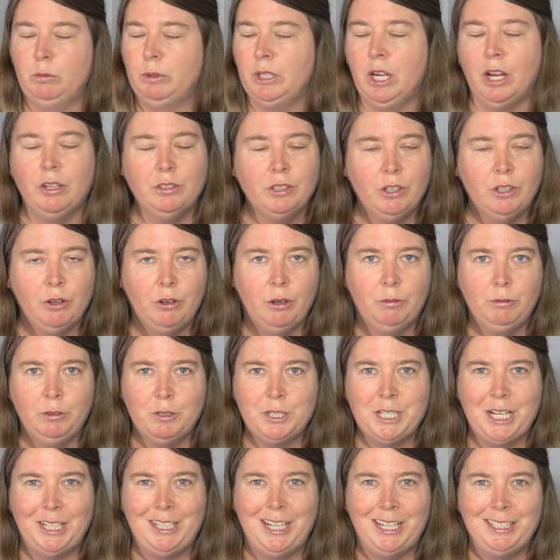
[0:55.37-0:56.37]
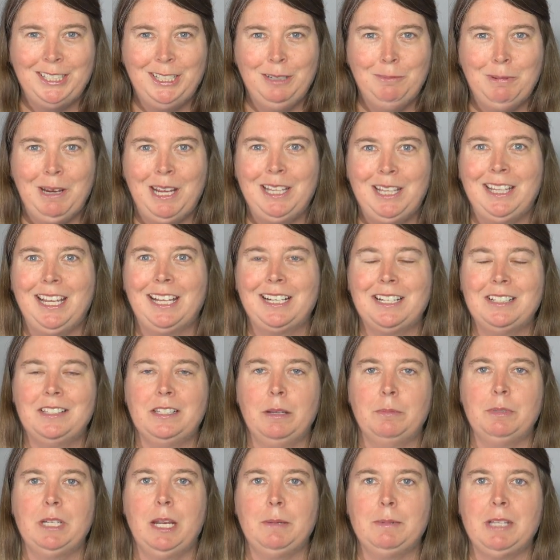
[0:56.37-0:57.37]
We all know if you sell on eBay, that can
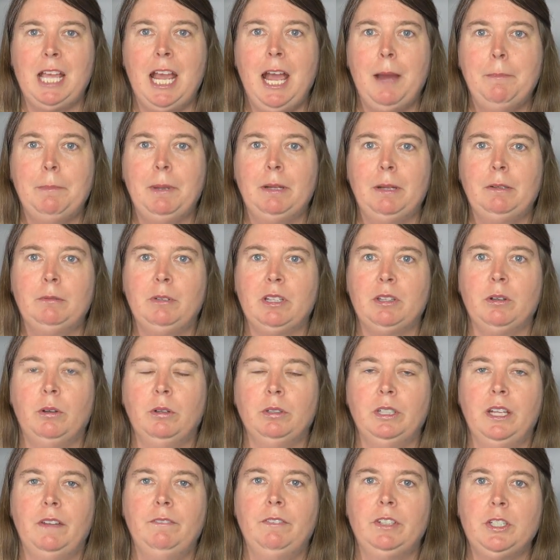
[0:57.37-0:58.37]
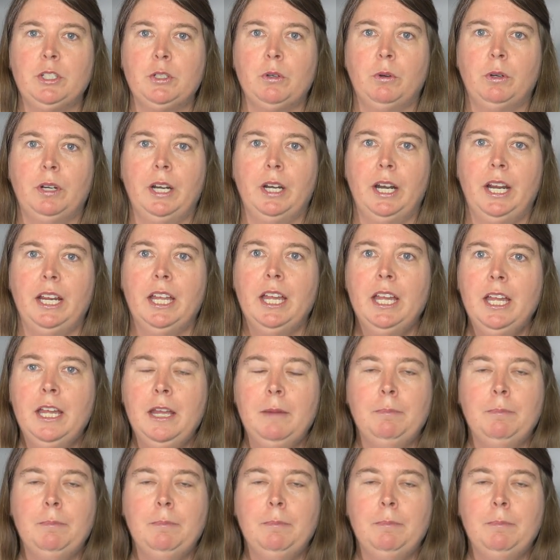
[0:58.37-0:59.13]
sometimes happen with old inventory.